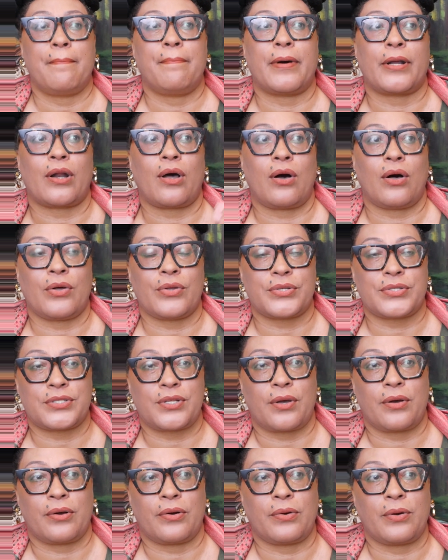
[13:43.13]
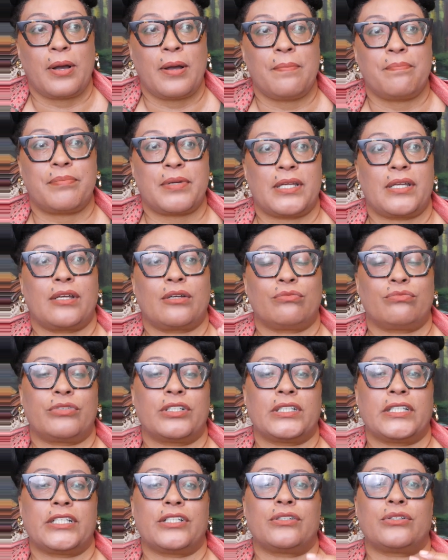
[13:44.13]
but also being
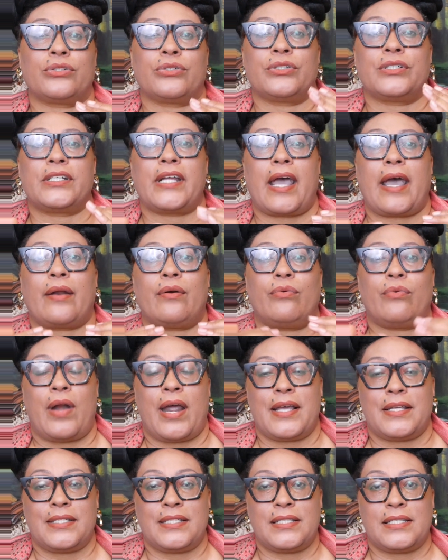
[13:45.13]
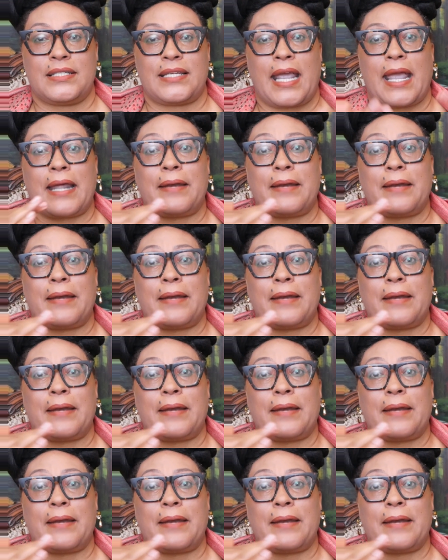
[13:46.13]
really good at rest